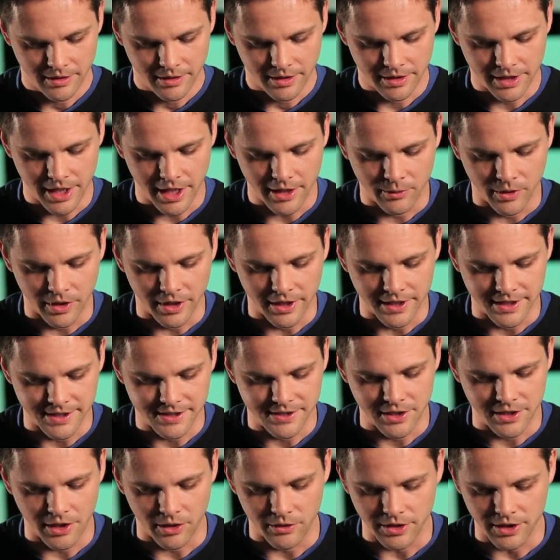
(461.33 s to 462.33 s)
Another one
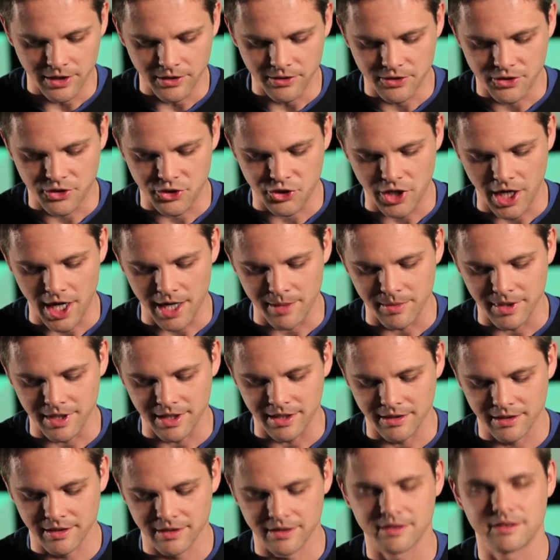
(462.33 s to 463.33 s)
is don't use
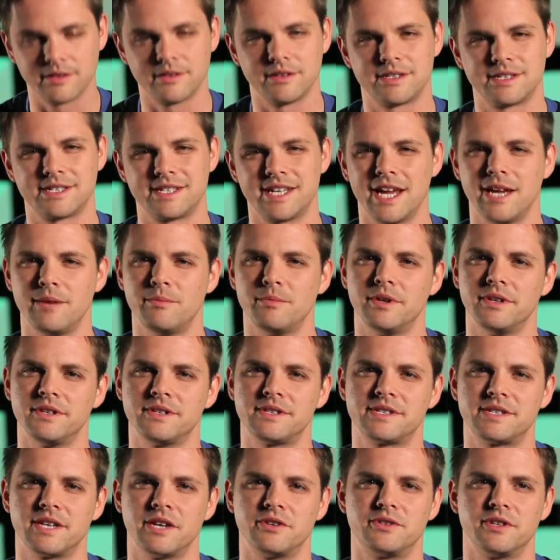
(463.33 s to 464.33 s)
shaming
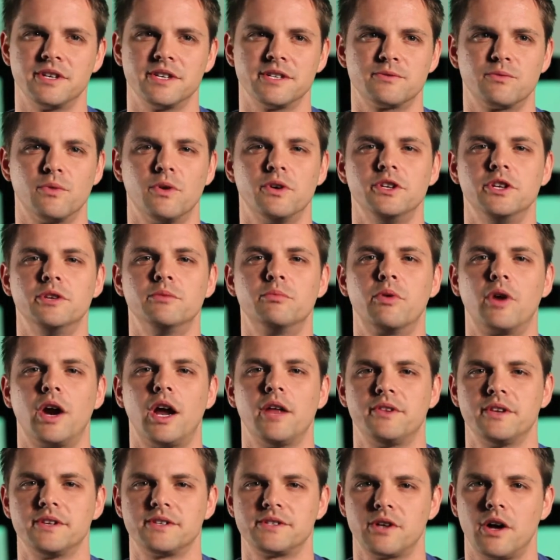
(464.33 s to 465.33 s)
statements such as, well, you
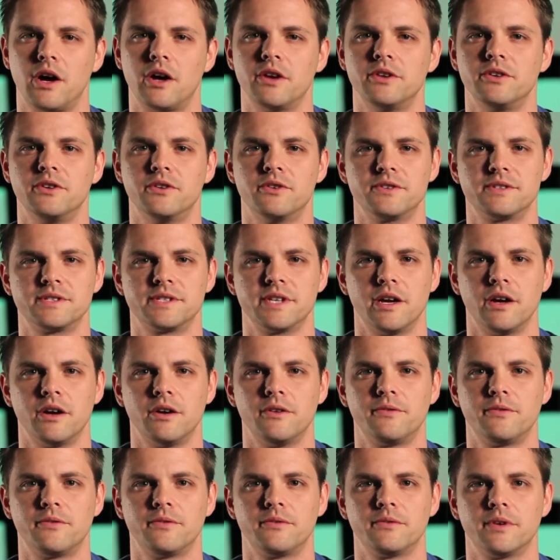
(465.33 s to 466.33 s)
brought this on
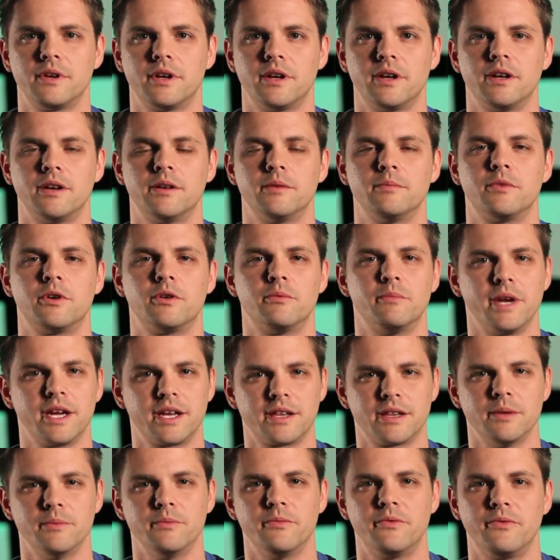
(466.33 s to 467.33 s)
yourself. Or
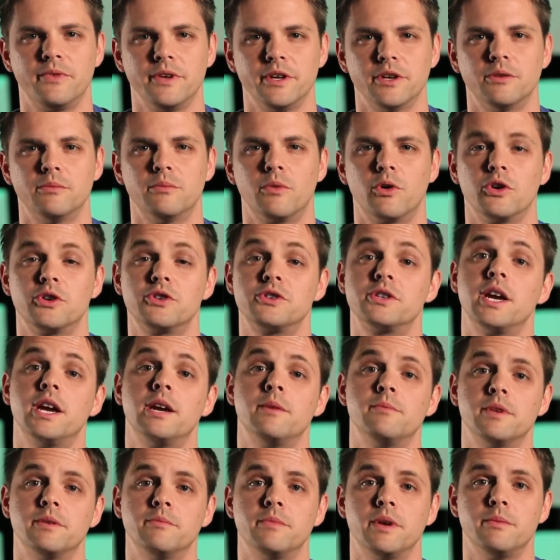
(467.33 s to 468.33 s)
make them feel more
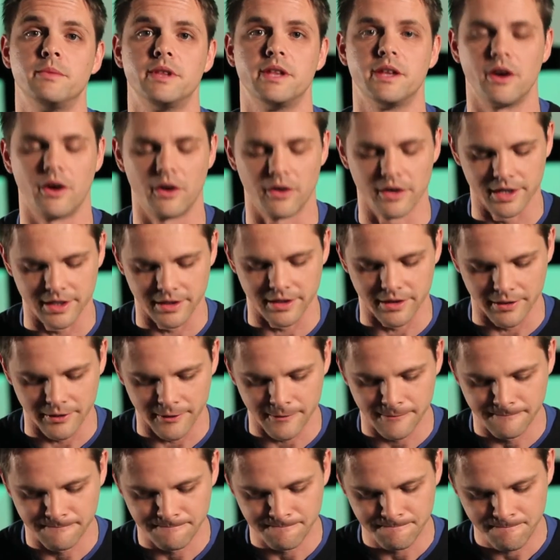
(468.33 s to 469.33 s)
shame than maybe they already
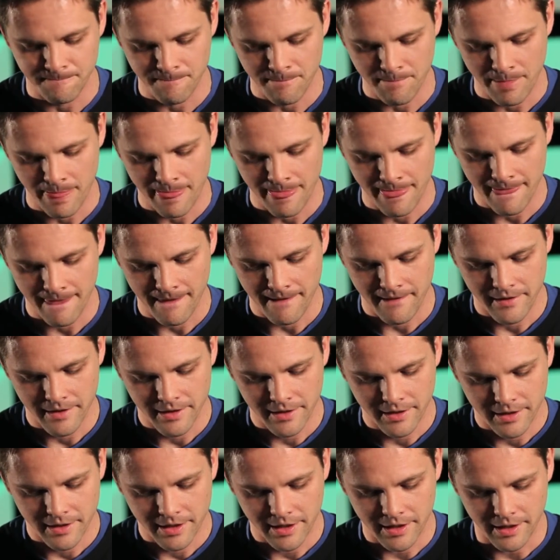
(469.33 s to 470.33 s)
do.
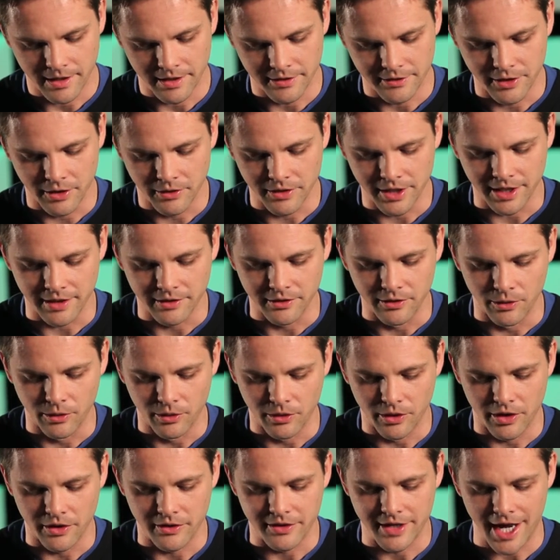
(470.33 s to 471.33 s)
Don't
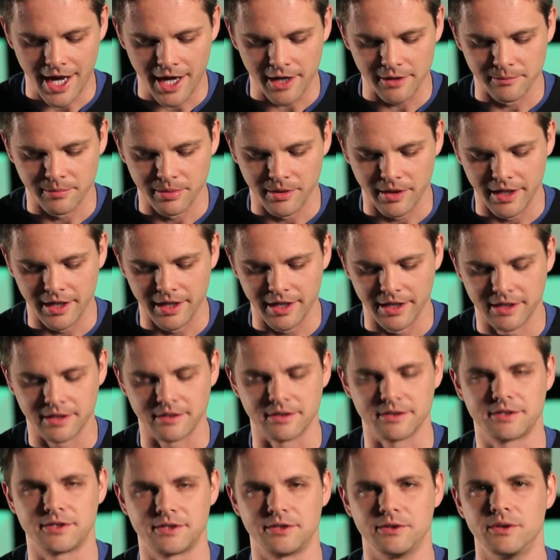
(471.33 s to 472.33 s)
ignore or
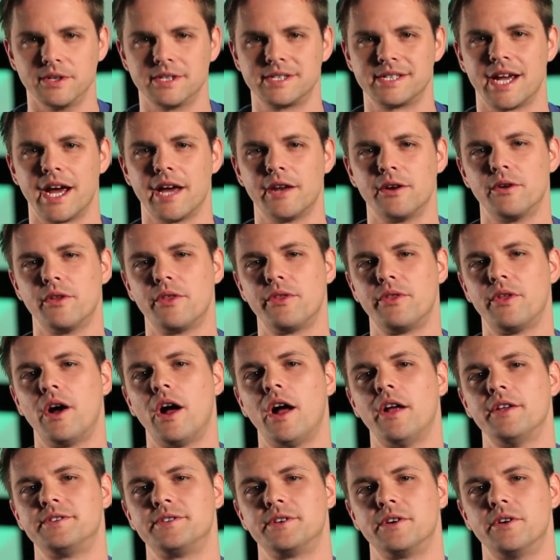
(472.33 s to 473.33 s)
downplay suicidal
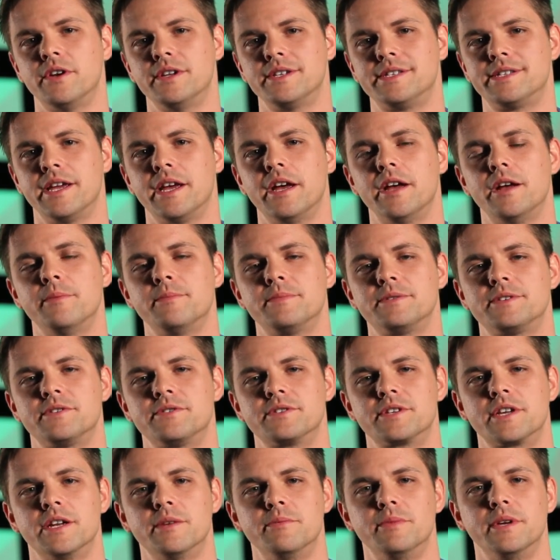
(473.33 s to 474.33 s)
thoughts or attempts.
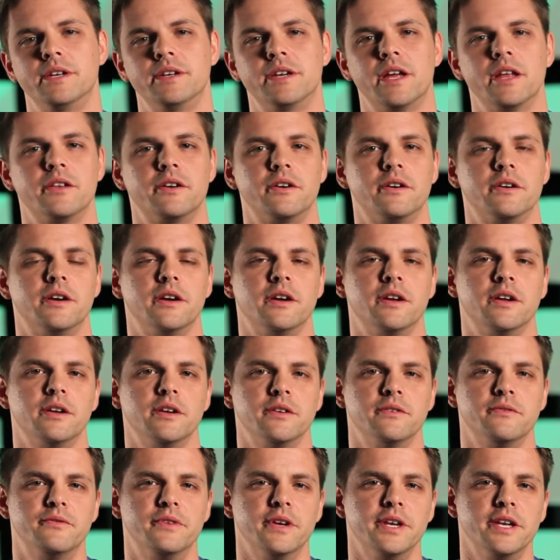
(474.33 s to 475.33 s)
There's going to be another
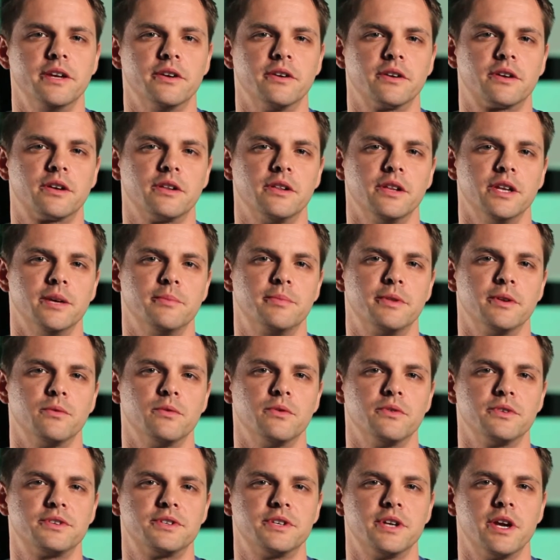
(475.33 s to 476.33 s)
video clip that
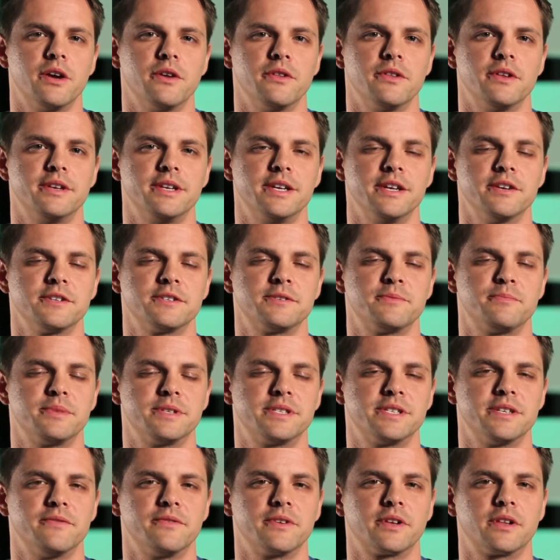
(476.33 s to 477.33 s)
will show that deals
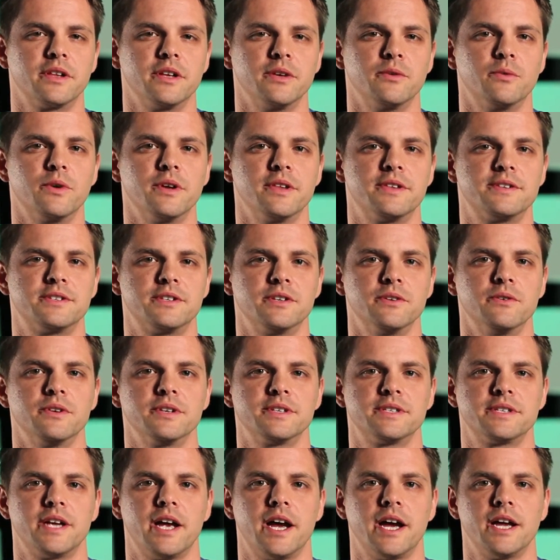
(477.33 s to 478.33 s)
specifically with
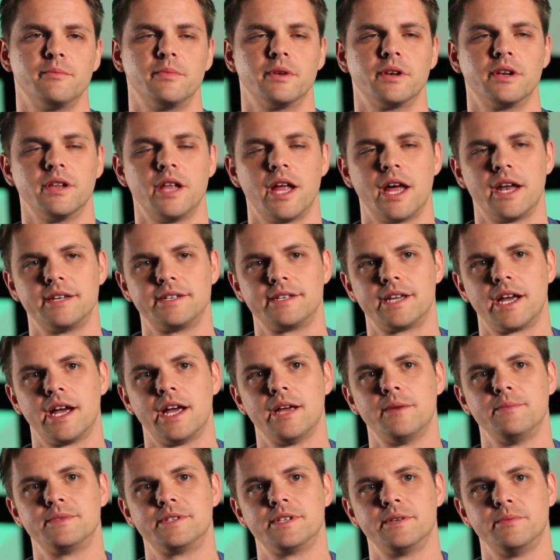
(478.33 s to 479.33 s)
suicide, but a lot of
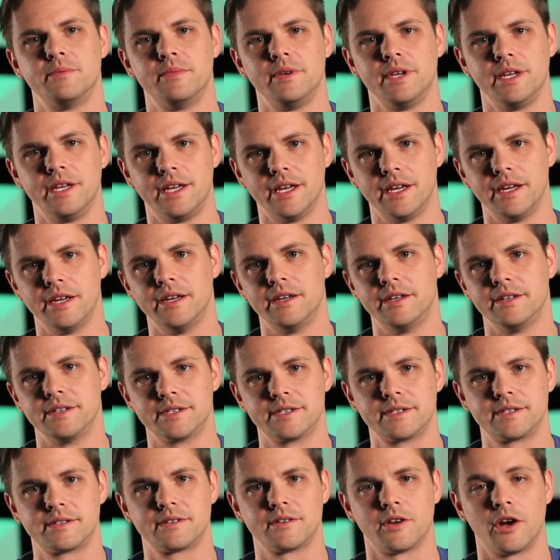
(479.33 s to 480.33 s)
times it
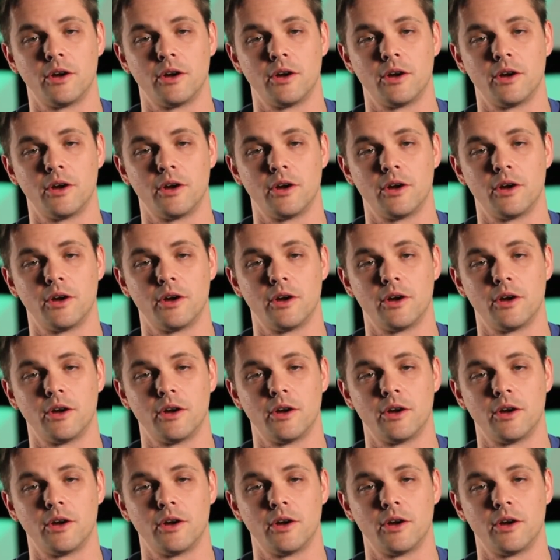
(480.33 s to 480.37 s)
begins,